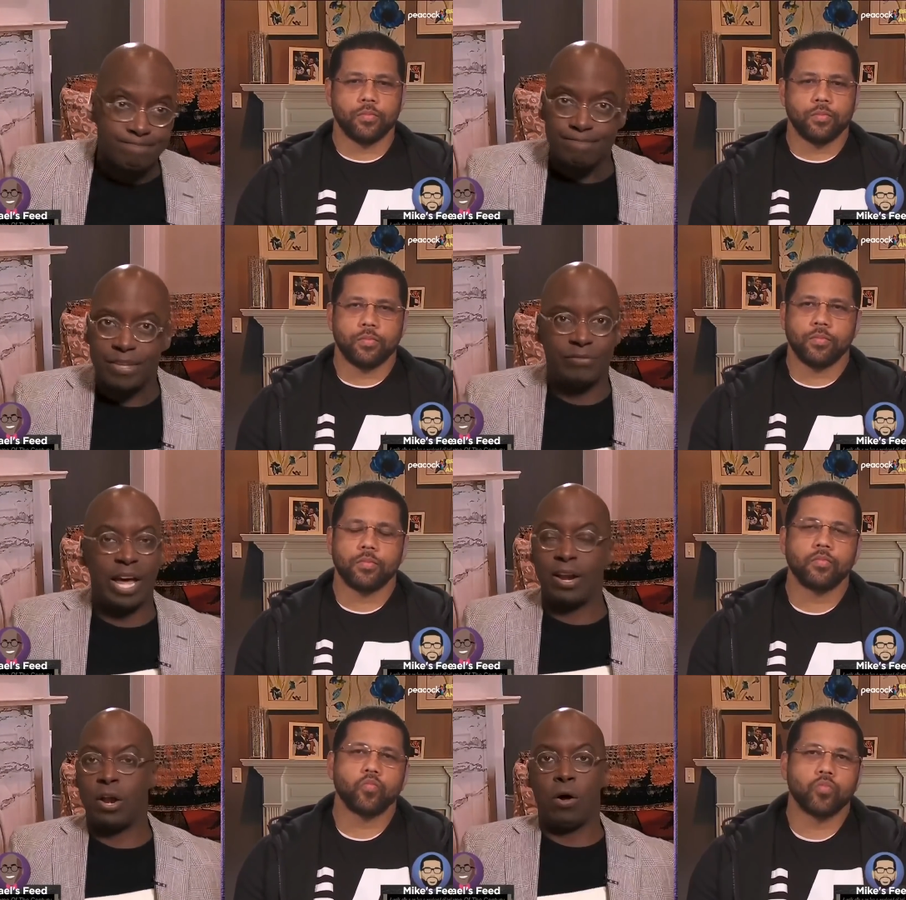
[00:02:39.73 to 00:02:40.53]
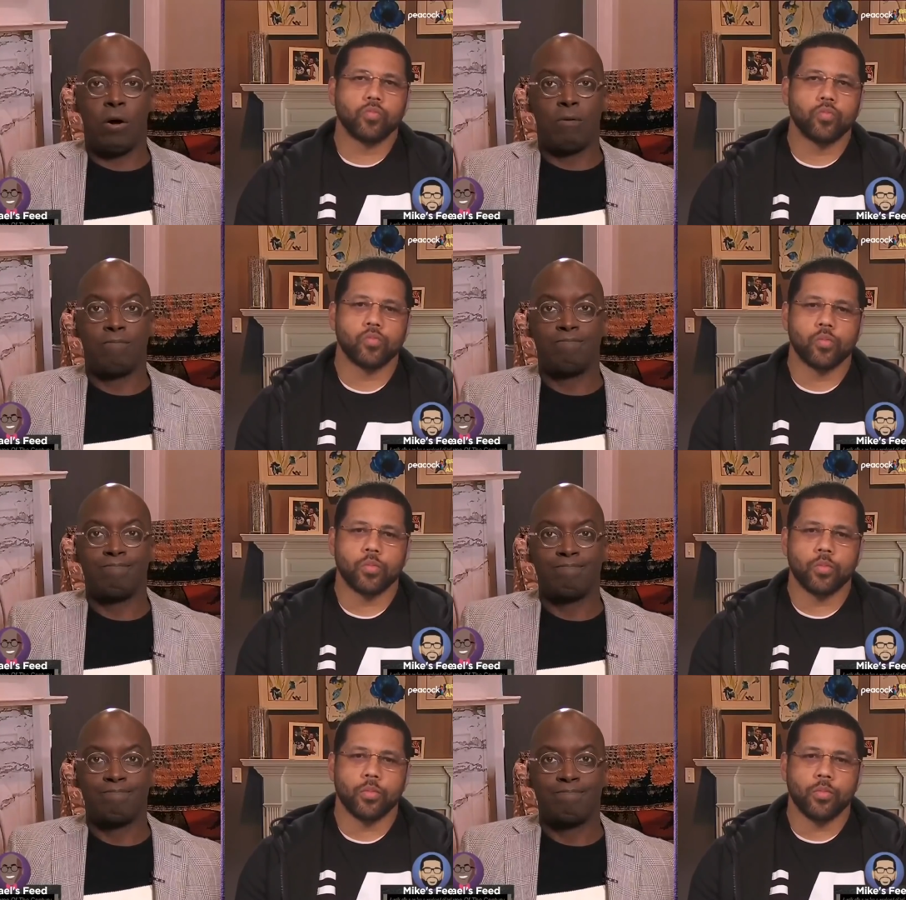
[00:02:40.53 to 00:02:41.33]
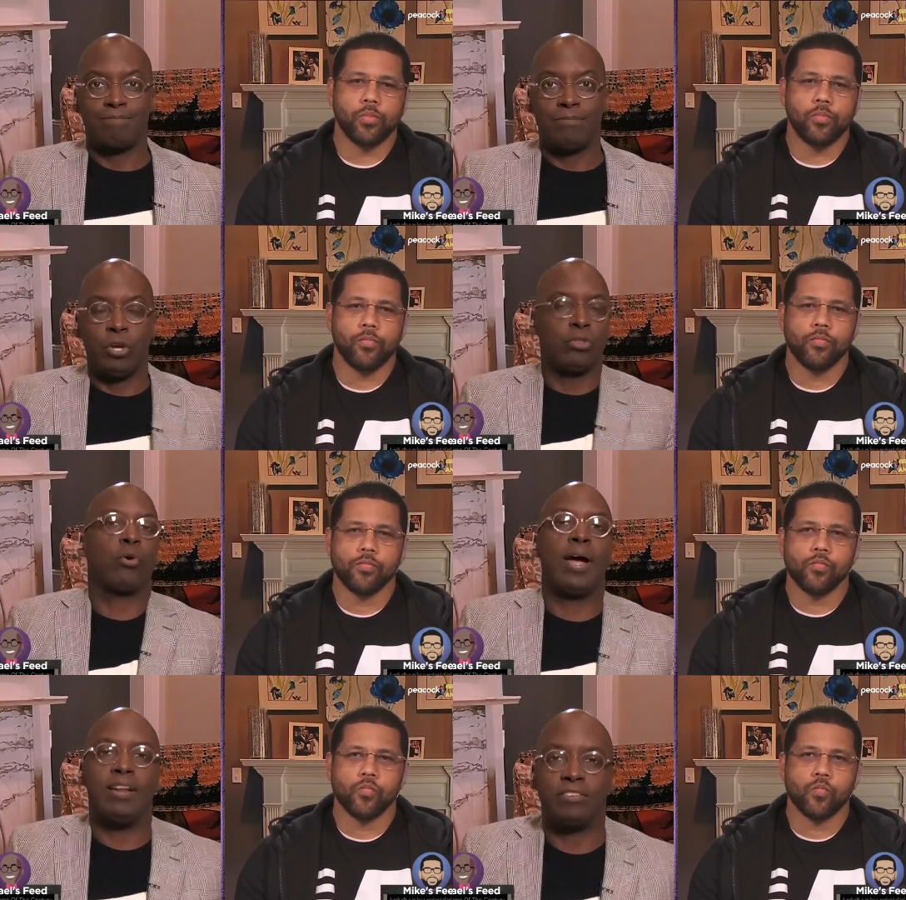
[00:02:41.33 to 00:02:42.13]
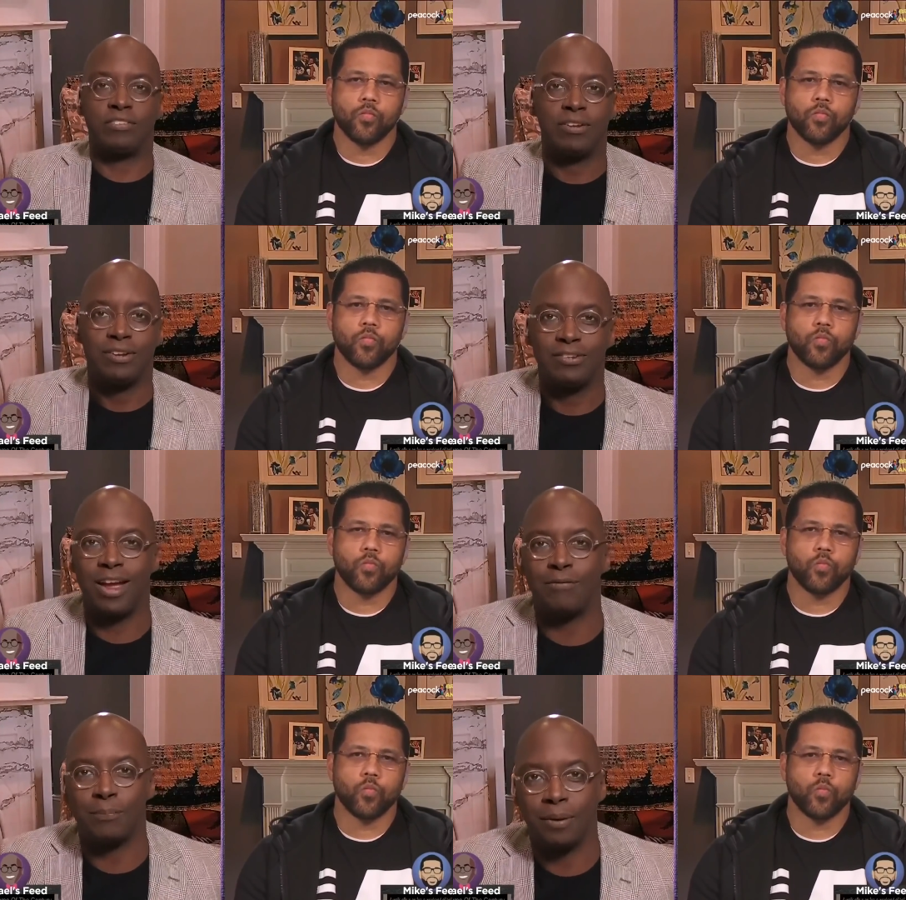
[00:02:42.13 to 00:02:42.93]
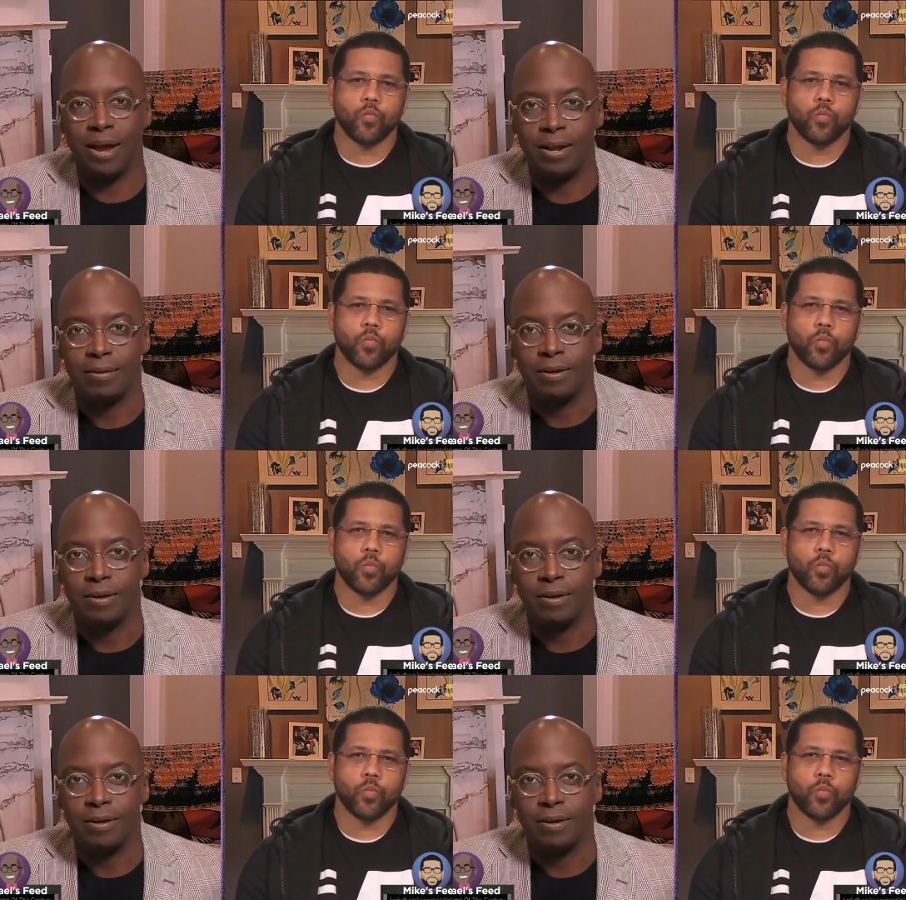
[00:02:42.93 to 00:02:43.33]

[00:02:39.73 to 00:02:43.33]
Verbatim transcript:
Speaker 1: You've done it all. You're the greatest to ever play.